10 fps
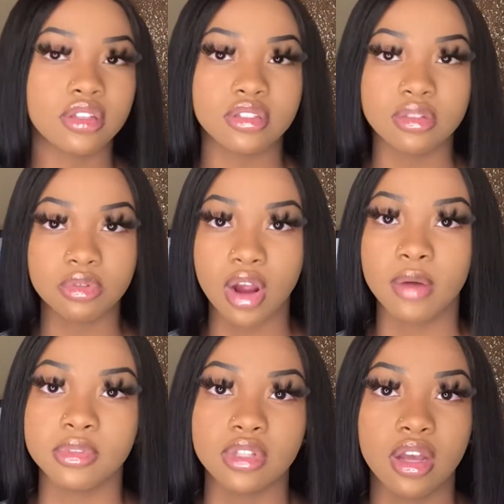
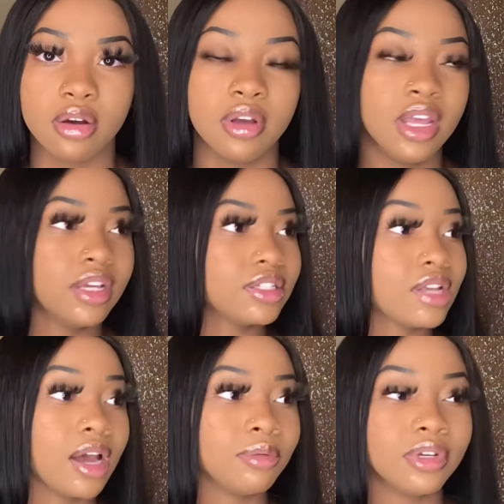subscribers now. It's
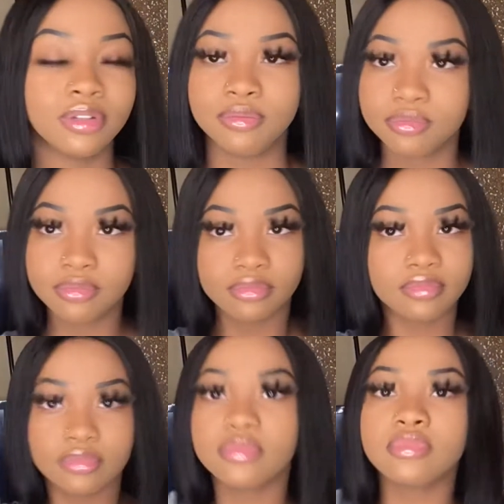time to
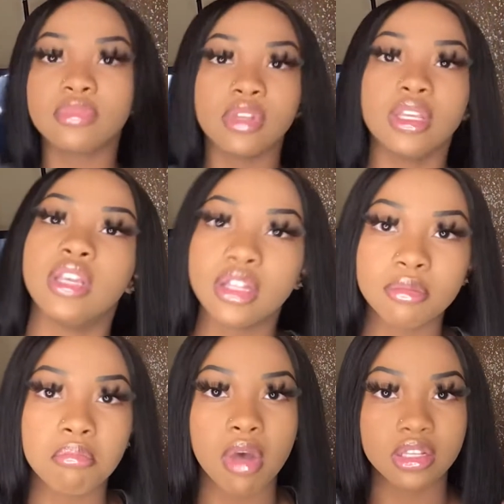
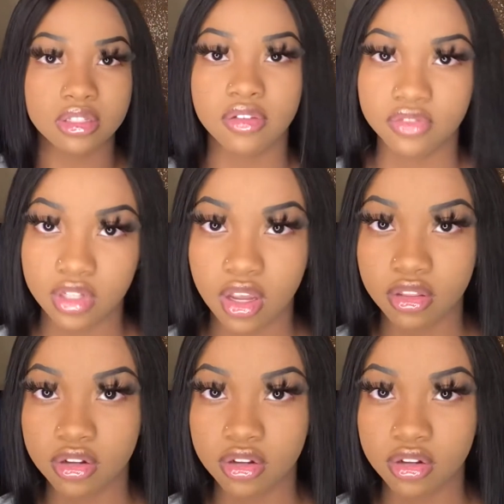get my stuff together.